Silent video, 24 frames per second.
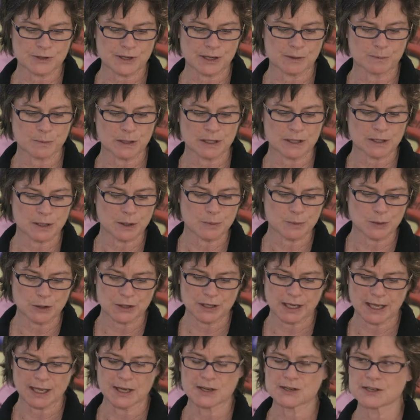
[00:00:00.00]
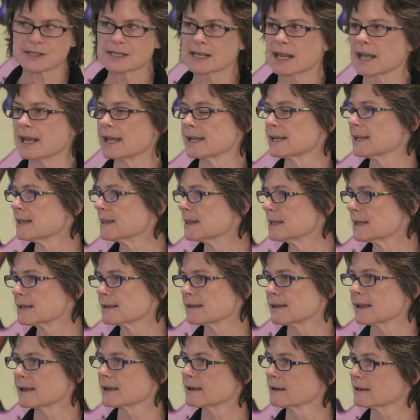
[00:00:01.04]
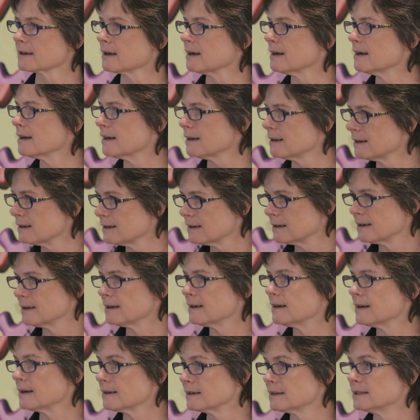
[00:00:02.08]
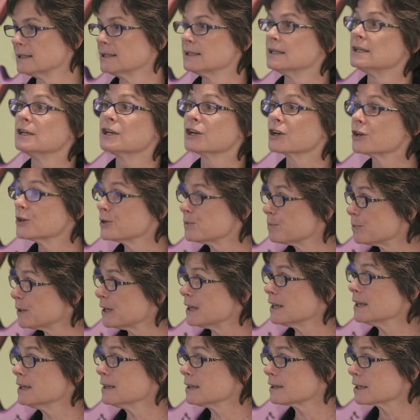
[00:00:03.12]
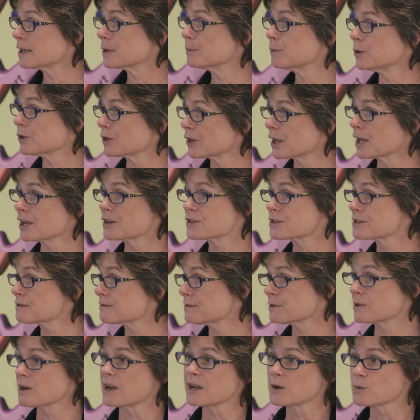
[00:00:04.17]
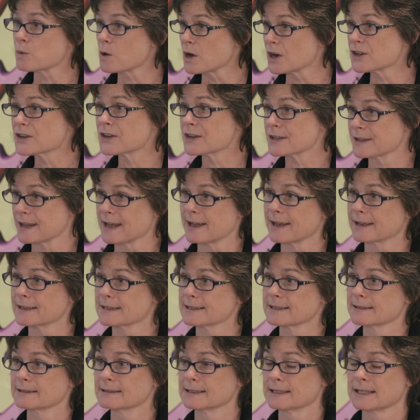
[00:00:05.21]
can be a communication. Anything like an could be communication for I want that.